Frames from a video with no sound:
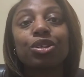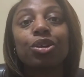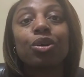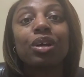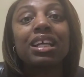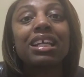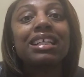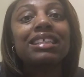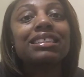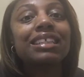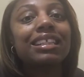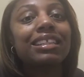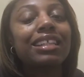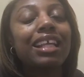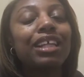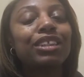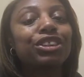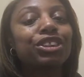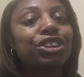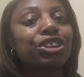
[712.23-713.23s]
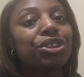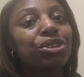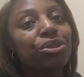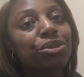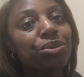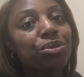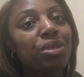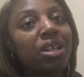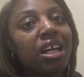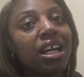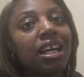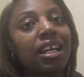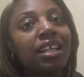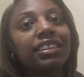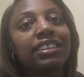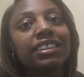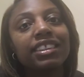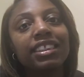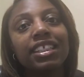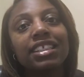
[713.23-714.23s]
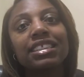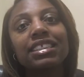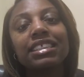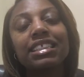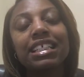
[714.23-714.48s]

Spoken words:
Or is it that you just